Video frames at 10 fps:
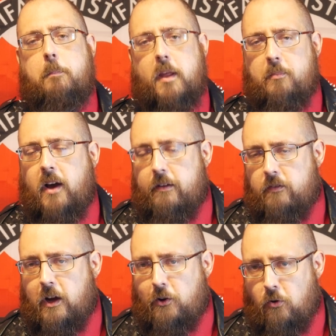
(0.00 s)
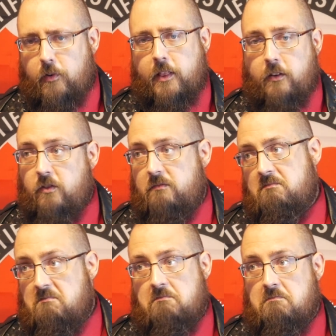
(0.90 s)
people have gone over to this,
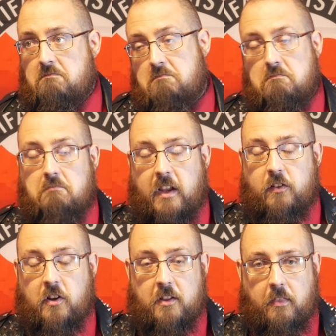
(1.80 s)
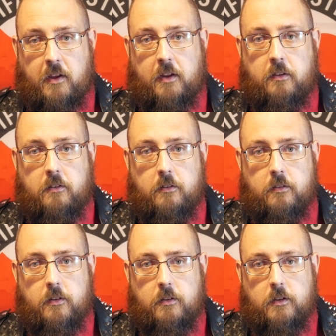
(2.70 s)
is a good thing.
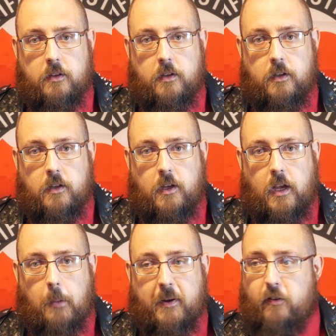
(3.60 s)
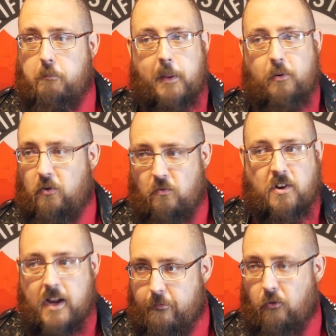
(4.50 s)
Because people who
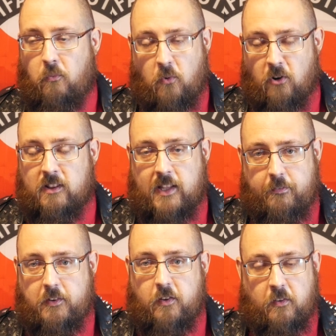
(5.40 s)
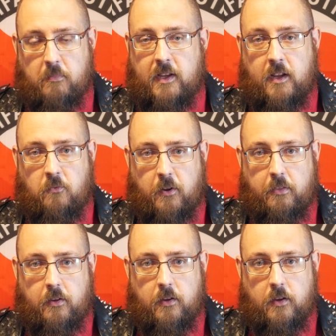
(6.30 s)
never were leftist to begin
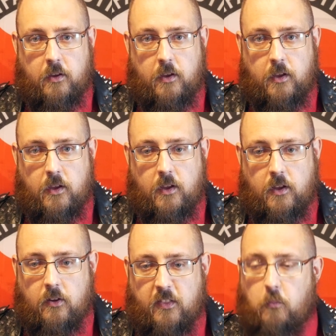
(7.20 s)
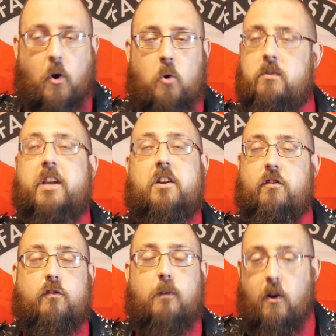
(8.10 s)
with, they were only
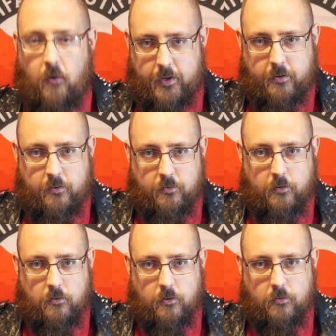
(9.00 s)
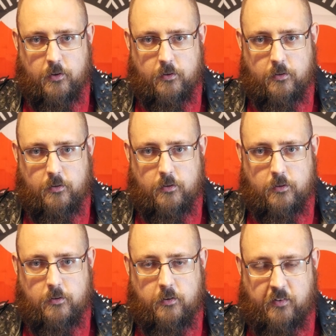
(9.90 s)
contrarian,
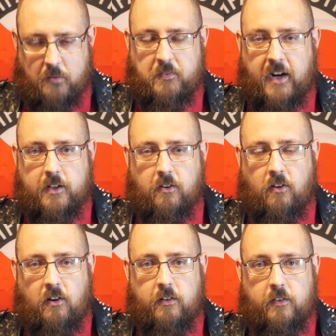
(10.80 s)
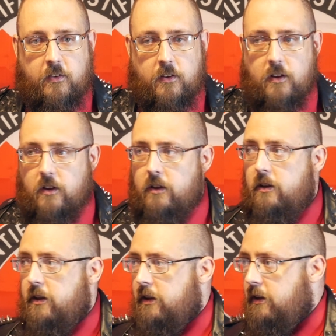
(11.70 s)
deep down in their hearts,
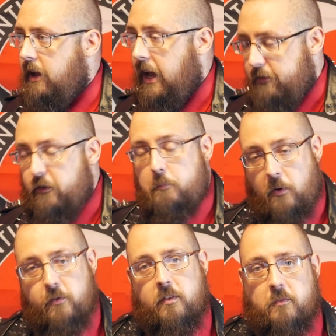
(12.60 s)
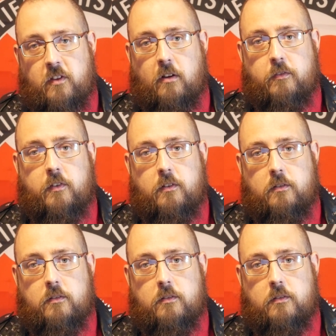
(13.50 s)
have exposed themselves.